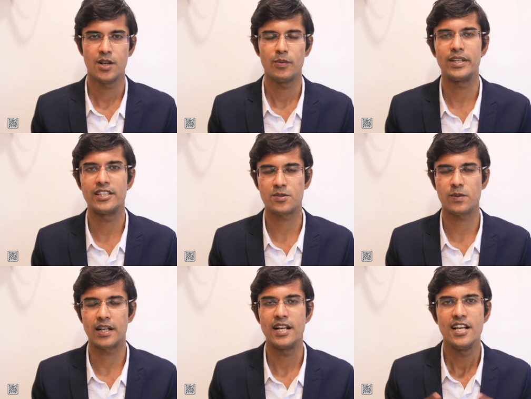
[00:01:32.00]
with this
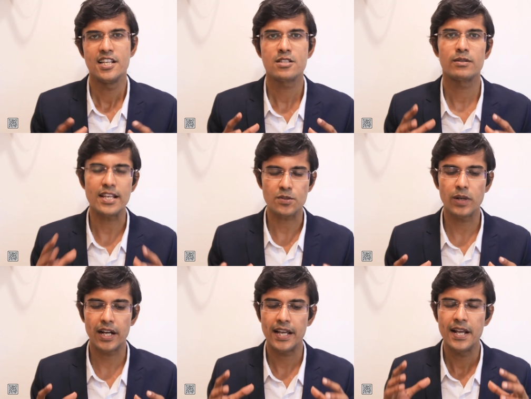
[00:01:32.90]
one. So that's
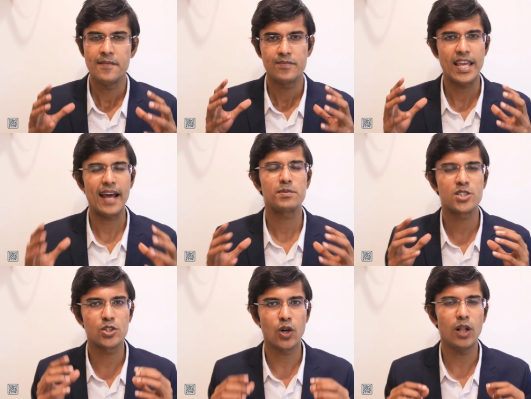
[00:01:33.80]
why they have
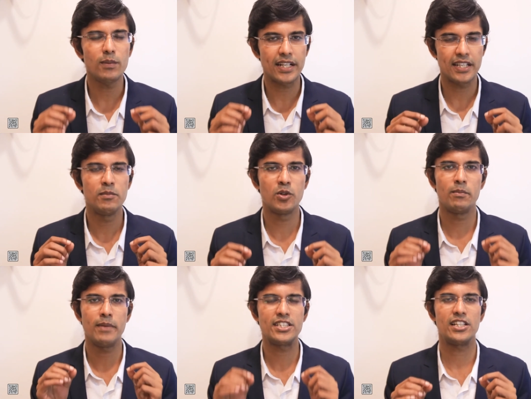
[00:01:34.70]
solved that
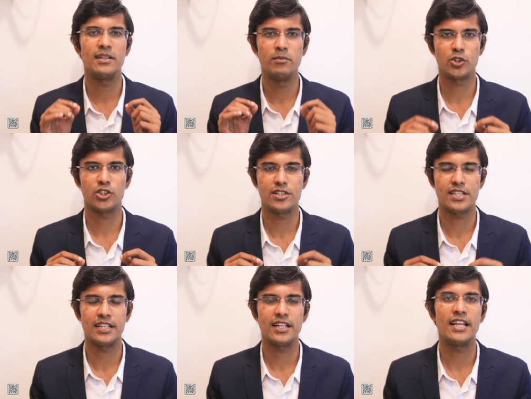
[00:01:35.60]
mental emotions
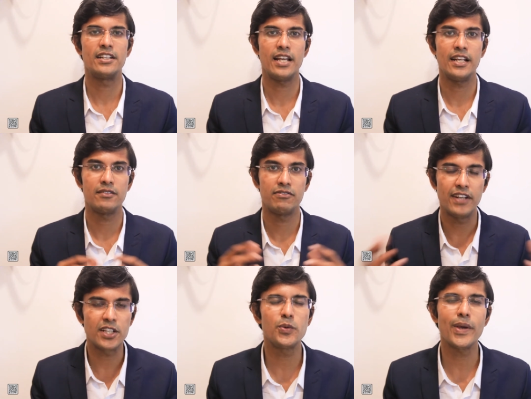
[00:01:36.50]
and
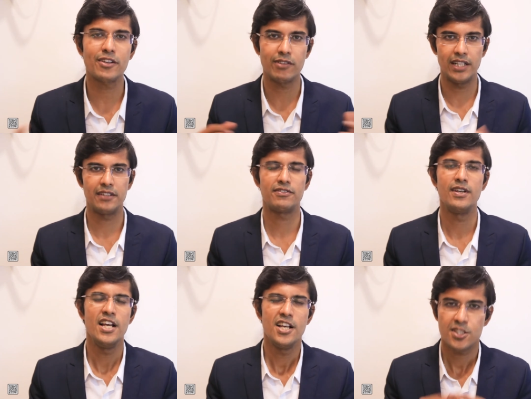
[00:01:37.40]
very quick relief.
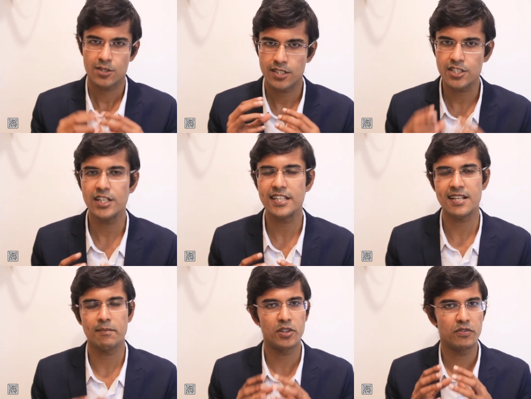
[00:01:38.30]
So such an
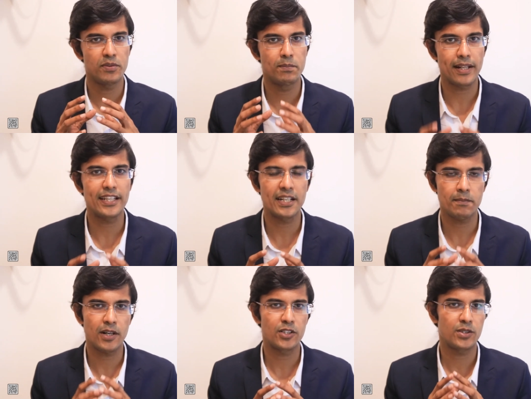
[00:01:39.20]
example, if you're building a
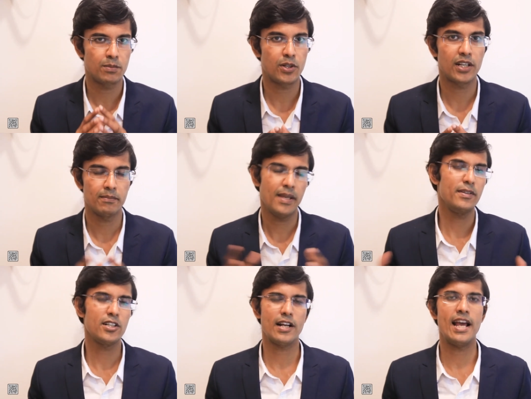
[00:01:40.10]
particular product, maybe
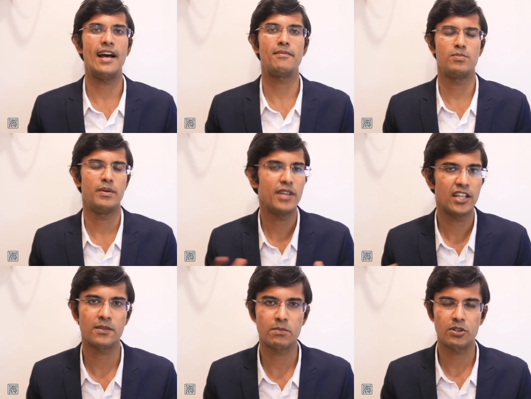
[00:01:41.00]
not apps, maybe
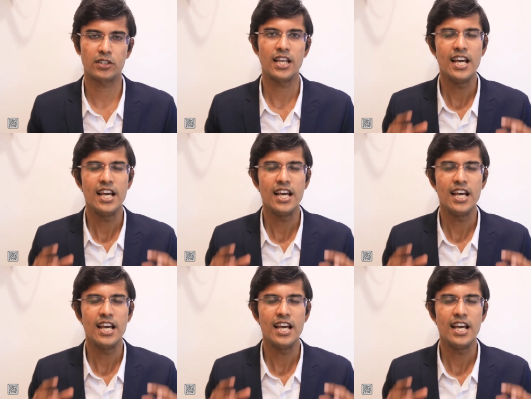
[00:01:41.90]
other product,